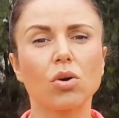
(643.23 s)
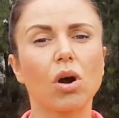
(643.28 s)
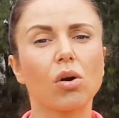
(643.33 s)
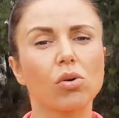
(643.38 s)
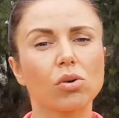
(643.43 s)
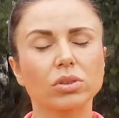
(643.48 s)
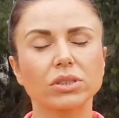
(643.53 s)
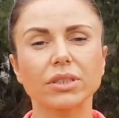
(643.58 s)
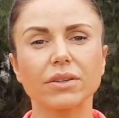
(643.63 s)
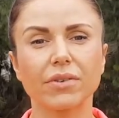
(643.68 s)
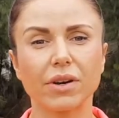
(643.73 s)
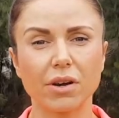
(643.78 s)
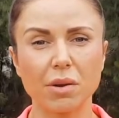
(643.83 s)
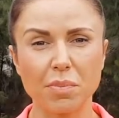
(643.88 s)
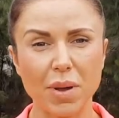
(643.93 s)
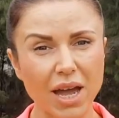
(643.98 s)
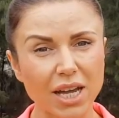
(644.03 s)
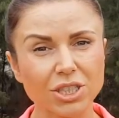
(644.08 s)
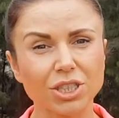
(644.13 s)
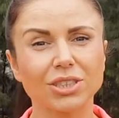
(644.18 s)
are also
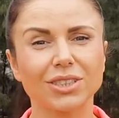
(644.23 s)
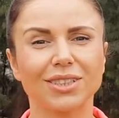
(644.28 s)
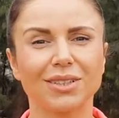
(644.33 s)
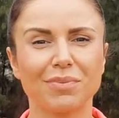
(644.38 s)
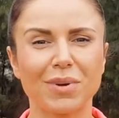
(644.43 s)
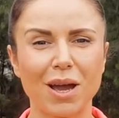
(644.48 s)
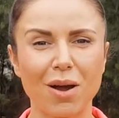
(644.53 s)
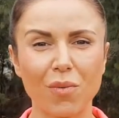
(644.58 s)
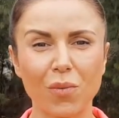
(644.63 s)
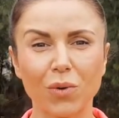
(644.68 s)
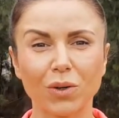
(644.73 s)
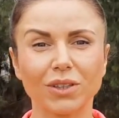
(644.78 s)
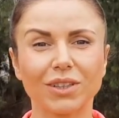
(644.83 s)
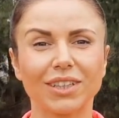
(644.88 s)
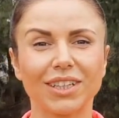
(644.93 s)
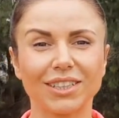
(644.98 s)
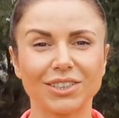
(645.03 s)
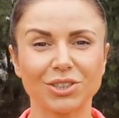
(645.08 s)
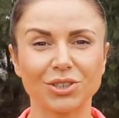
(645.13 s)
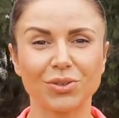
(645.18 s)
very passionate about what
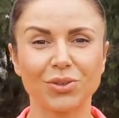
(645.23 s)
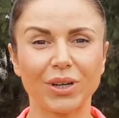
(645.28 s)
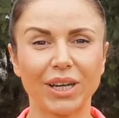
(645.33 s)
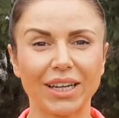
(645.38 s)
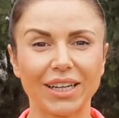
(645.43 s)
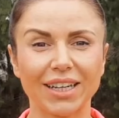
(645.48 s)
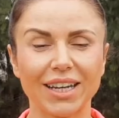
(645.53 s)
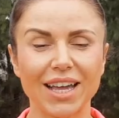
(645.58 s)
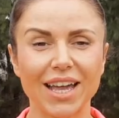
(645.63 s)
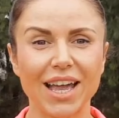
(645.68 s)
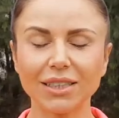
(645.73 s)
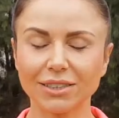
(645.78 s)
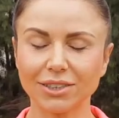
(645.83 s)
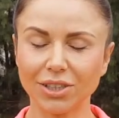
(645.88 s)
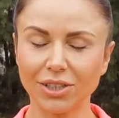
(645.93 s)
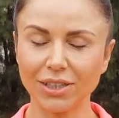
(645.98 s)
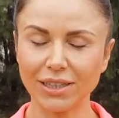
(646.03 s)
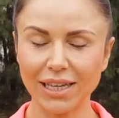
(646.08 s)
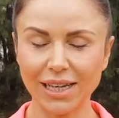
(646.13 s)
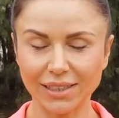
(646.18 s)
they're doing. Yeah,
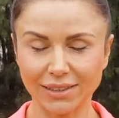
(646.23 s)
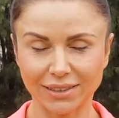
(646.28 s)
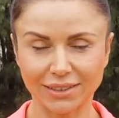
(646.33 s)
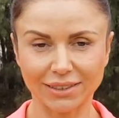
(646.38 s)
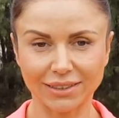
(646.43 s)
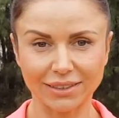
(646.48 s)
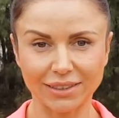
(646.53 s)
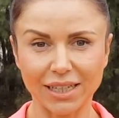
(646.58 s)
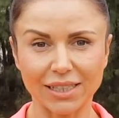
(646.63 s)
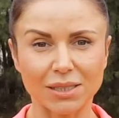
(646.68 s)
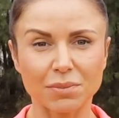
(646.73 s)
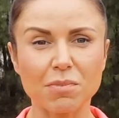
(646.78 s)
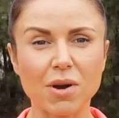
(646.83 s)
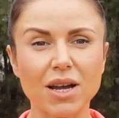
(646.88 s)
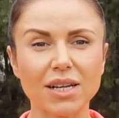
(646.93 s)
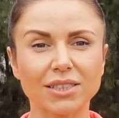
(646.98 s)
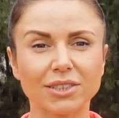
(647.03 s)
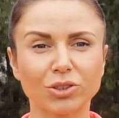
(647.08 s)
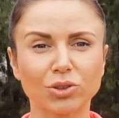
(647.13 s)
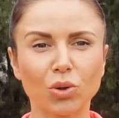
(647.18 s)
so that's
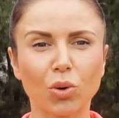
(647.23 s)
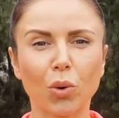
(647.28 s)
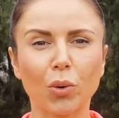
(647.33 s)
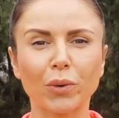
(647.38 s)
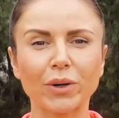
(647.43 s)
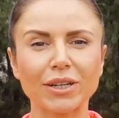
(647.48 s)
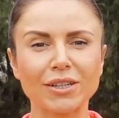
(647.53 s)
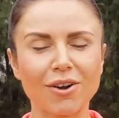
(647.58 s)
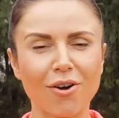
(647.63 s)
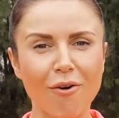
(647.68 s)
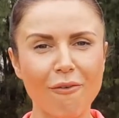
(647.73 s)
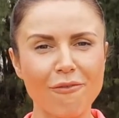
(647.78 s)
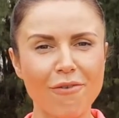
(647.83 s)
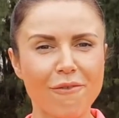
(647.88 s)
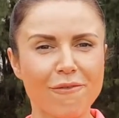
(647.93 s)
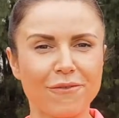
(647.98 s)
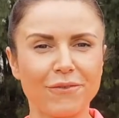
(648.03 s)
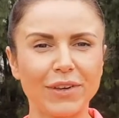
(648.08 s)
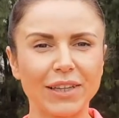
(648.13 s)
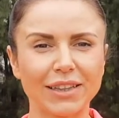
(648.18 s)
my story
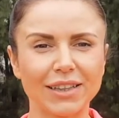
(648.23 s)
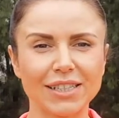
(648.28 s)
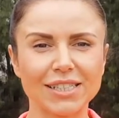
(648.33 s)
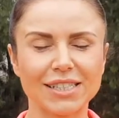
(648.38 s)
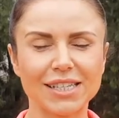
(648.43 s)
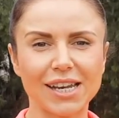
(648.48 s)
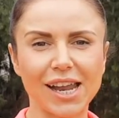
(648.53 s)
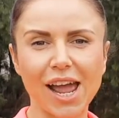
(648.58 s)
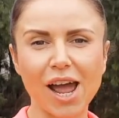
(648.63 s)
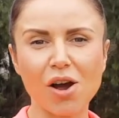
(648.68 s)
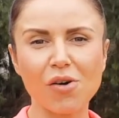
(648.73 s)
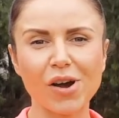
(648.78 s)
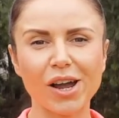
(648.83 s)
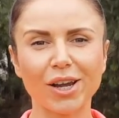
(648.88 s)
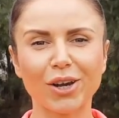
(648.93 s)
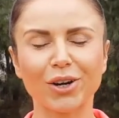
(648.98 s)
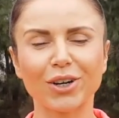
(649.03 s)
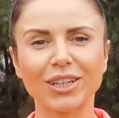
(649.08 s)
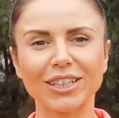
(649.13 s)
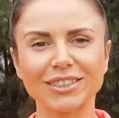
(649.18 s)
of fitness and how
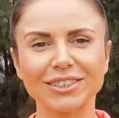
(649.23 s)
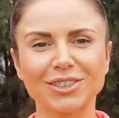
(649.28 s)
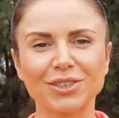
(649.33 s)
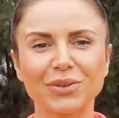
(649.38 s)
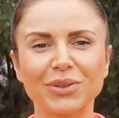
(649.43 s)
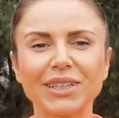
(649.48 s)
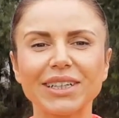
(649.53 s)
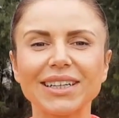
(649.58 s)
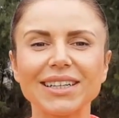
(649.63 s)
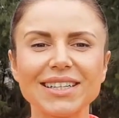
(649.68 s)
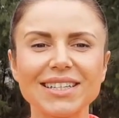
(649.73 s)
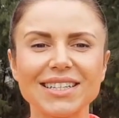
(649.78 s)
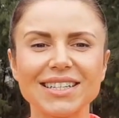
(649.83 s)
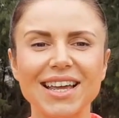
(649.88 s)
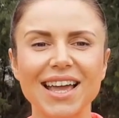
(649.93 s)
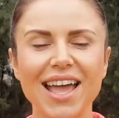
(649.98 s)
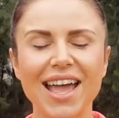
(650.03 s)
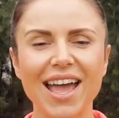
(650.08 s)
I got into it.